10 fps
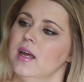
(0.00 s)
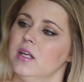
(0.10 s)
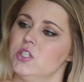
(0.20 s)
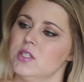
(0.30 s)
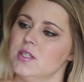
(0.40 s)

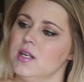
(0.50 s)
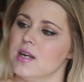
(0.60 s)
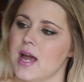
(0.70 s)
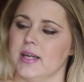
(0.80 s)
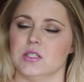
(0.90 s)
It's just a
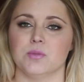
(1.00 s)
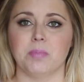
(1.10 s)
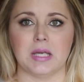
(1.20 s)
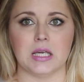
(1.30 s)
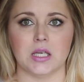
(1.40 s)
nice
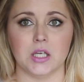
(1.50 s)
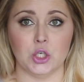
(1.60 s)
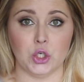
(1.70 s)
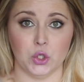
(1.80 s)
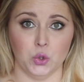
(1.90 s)

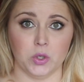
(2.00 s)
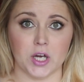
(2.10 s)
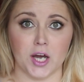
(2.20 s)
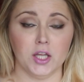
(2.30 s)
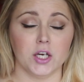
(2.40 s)
pinky nude
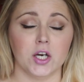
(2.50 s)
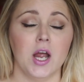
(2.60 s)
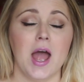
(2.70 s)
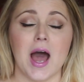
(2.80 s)
color.